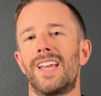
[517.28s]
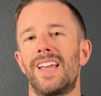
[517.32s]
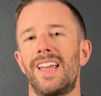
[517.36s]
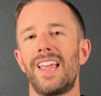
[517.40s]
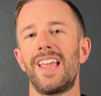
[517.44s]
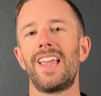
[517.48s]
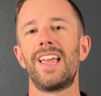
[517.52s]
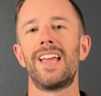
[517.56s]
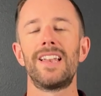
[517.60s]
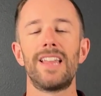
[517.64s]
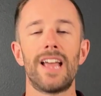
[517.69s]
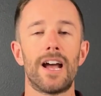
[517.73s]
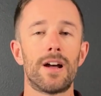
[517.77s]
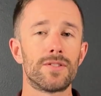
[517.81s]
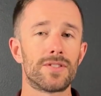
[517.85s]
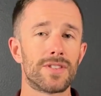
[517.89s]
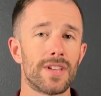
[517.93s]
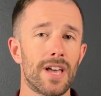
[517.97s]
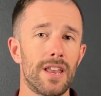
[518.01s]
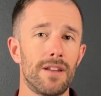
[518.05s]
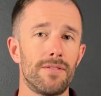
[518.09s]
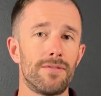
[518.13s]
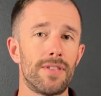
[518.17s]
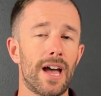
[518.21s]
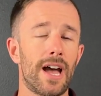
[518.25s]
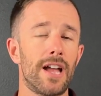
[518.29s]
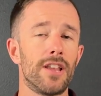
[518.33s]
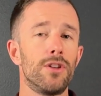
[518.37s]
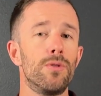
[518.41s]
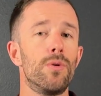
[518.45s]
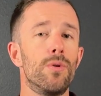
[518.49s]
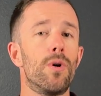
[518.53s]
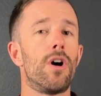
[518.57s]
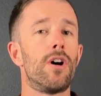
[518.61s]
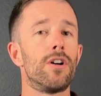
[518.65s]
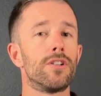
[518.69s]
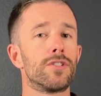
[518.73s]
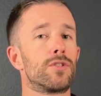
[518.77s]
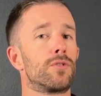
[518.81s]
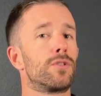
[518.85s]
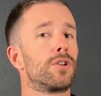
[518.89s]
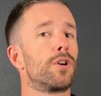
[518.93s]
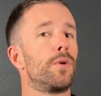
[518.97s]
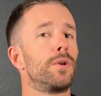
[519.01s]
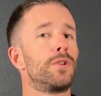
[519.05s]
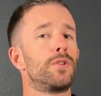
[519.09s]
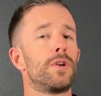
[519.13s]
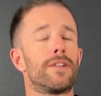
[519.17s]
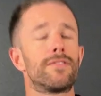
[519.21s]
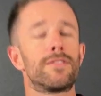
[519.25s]
And outside of that, you also are
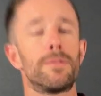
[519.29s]
going to have